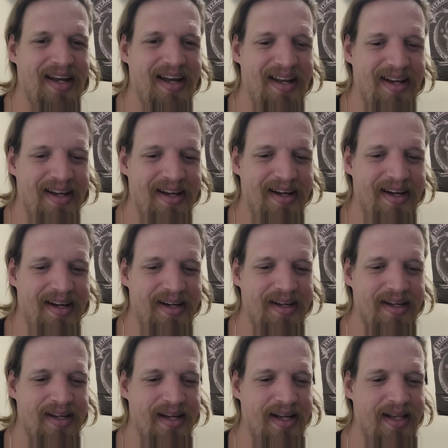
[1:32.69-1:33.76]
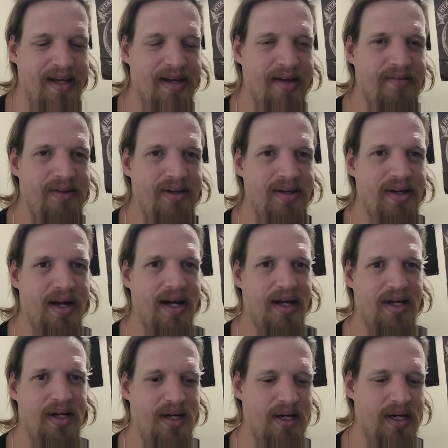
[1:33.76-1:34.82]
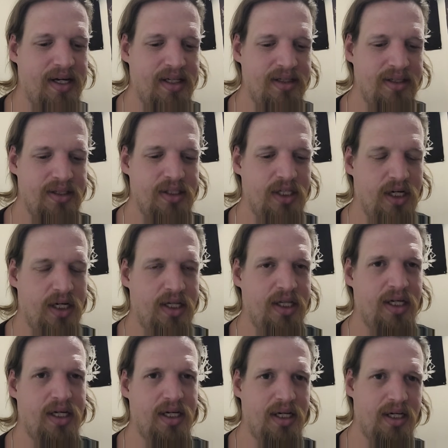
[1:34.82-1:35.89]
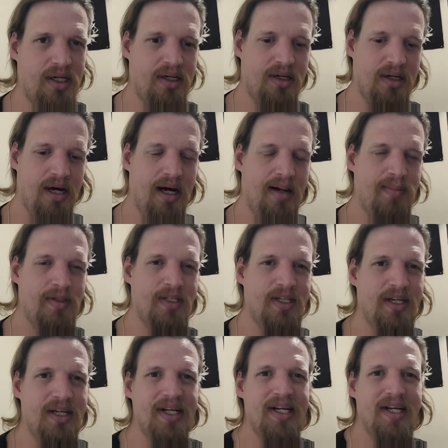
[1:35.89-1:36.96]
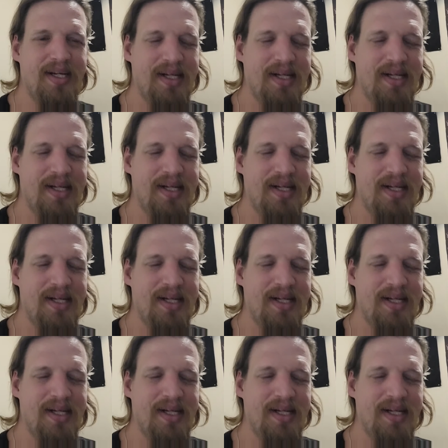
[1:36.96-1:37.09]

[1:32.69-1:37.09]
And uh, yeah, they have their iconic John Goblikon